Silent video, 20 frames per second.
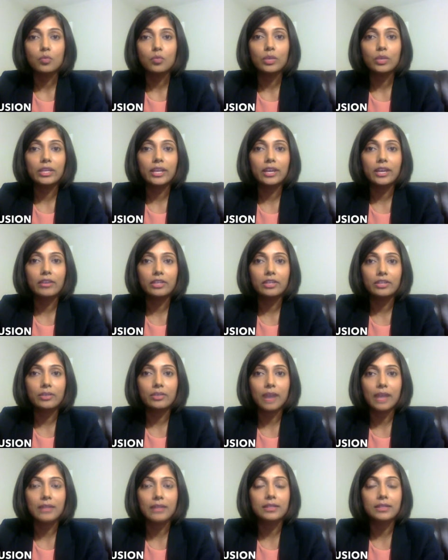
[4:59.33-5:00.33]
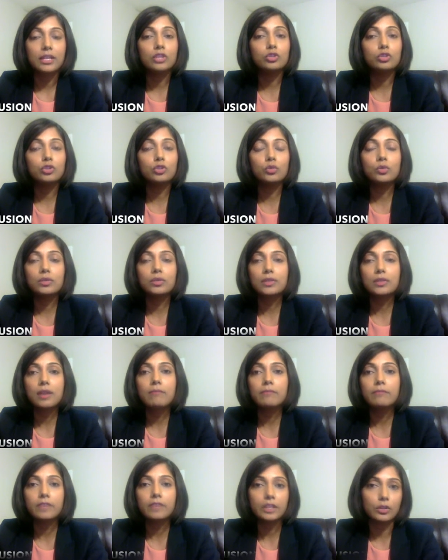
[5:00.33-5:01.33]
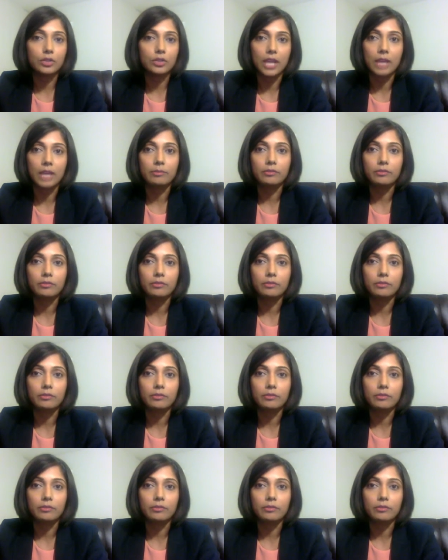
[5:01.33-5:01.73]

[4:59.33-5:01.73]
we characterized a new sub-phenotype